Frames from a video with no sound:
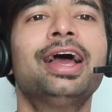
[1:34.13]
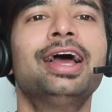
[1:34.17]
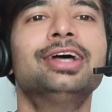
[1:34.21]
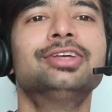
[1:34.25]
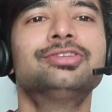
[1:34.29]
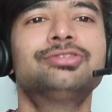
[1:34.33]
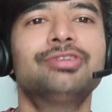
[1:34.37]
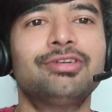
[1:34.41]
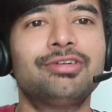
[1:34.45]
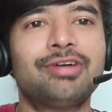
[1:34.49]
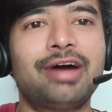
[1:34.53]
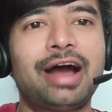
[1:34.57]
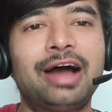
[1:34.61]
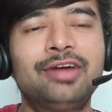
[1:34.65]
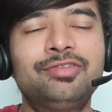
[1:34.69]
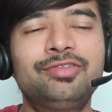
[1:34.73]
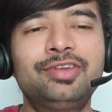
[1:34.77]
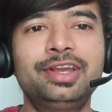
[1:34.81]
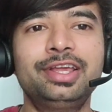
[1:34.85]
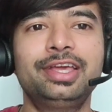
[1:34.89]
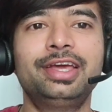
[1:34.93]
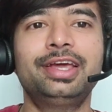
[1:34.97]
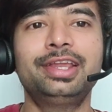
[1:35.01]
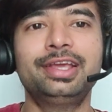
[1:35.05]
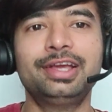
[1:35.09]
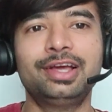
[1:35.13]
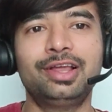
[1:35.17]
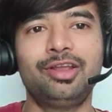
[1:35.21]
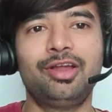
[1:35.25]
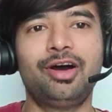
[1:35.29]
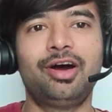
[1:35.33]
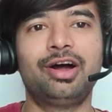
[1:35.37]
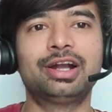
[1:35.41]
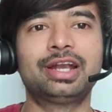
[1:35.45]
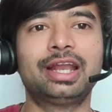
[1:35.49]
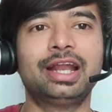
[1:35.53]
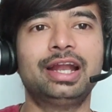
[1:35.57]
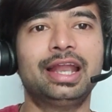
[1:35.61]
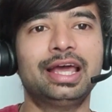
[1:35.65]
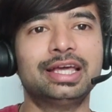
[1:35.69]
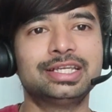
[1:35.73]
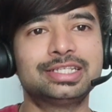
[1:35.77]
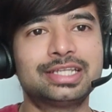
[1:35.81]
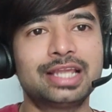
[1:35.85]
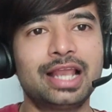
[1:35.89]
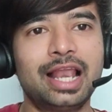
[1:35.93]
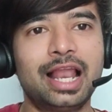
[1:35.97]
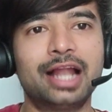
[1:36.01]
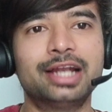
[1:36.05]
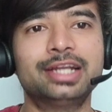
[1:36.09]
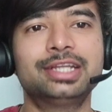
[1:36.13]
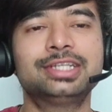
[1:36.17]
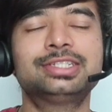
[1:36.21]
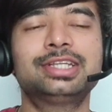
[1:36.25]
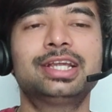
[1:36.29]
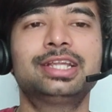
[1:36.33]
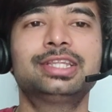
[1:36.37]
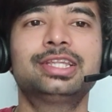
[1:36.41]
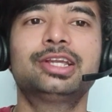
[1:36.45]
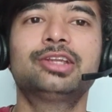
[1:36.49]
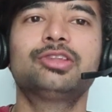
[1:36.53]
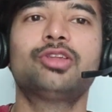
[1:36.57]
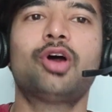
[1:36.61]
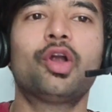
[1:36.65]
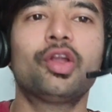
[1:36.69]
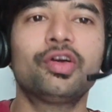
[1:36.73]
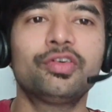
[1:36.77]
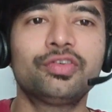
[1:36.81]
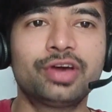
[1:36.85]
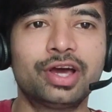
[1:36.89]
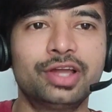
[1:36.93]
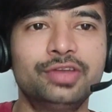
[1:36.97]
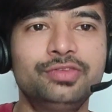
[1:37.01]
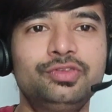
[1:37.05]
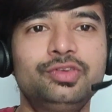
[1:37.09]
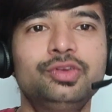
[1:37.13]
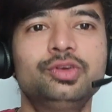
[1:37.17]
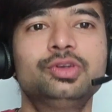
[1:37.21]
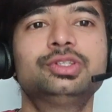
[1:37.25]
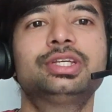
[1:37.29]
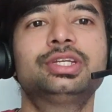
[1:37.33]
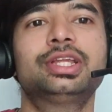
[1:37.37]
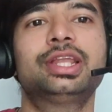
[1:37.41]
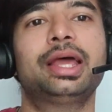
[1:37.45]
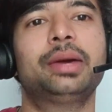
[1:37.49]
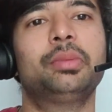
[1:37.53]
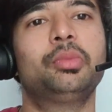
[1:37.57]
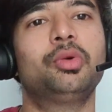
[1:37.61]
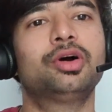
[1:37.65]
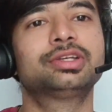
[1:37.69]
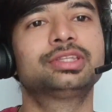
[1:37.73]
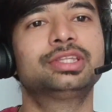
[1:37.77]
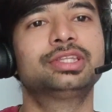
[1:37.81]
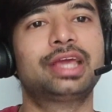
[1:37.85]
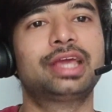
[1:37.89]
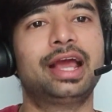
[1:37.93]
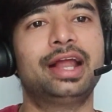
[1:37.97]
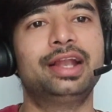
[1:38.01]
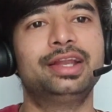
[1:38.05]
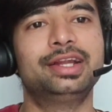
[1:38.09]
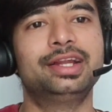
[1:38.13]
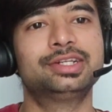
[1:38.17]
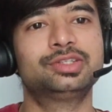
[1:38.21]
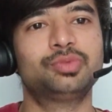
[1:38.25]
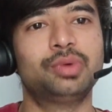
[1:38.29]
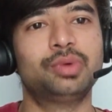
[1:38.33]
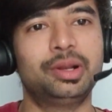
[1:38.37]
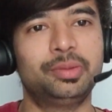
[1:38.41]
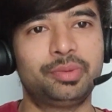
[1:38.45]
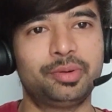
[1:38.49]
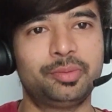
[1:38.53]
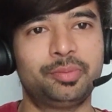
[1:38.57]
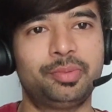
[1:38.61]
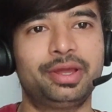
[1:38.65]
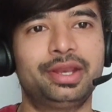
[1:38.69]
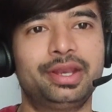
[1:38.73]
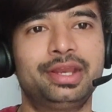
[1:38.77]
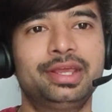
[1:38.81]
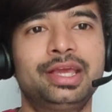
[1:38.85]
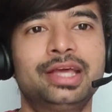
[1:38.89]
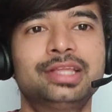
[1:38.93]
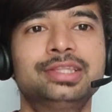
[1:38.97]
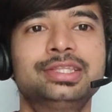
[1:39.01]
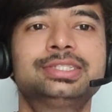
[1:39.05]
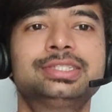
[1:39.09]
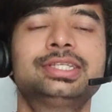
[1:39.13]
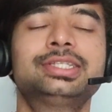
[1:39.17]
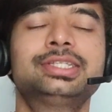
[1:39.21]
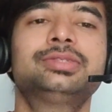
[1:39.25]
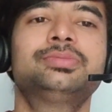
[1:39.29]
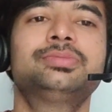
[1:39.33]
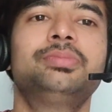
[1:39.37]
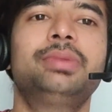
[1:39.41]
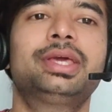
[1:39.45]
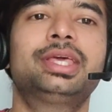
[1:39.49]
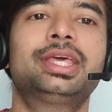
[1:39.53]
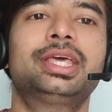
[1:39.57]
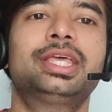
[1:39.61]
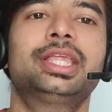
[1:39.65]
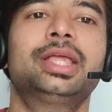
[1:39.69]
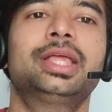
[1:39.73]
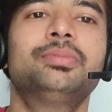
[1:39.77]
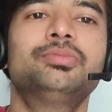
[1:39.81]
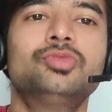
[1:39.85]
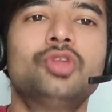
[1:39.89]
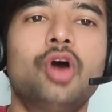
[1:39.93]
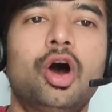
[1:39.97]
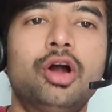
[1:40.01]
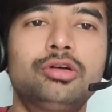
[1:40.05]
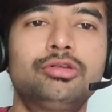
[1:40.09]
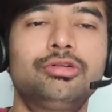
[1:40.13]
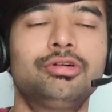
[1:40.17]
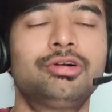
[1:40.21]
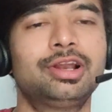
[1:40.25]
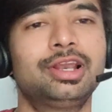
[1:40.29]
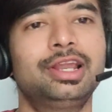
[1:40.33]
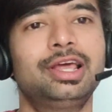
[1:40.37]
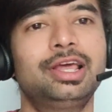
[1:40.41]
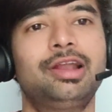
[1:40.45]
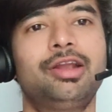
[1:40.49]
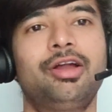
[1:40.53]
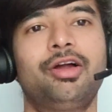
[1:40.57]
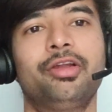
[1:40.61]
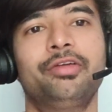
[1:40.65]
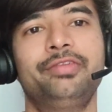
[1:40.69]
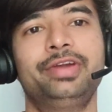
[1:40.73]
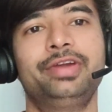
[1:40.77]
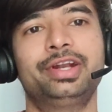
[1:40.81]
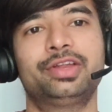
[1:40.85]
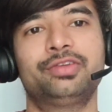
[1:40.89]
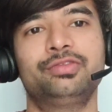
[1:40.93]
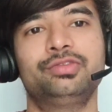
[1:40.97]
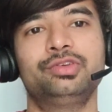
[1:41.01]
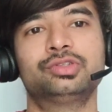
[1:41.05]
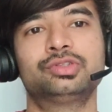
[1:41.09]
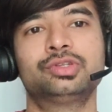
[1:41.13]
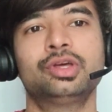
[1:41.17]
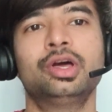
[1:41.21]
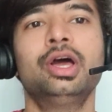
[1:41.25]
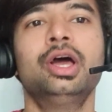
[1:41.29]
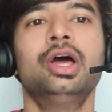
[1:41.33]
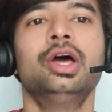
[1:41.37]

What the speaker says: So after hearing a lot, and I still understand there is a lot of confusion among the candidates while preparing, and this is making them not to clear a lot of interviews.